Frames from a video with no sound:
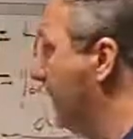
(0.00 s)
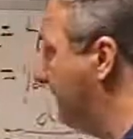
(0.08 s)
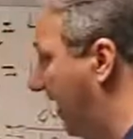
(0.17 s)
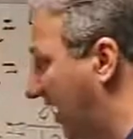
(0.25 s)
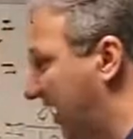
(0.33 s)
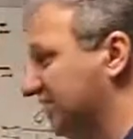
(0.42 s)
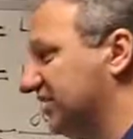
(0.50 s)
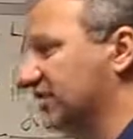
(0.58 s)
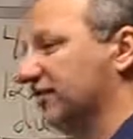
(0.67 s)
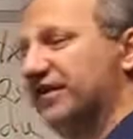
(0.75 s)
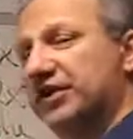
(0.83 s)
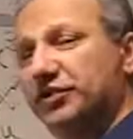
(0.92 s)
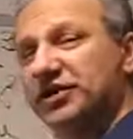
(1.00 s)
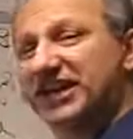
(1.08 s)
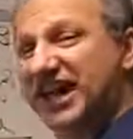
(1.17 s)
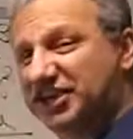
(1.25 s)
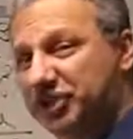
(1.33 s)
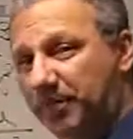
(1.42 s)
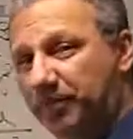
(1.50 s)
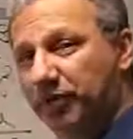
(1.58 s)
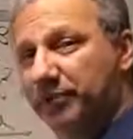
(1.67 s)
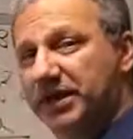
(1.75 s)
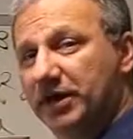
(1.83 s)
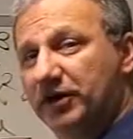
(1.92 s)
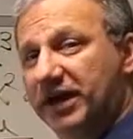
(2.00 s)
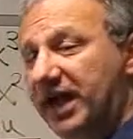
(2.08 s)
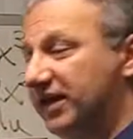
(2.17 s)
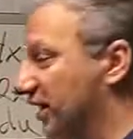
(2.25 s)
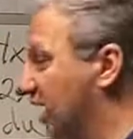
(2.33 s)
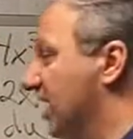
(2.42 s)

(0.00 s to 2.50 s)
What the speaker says: Pause on the video to catch up with me, okay?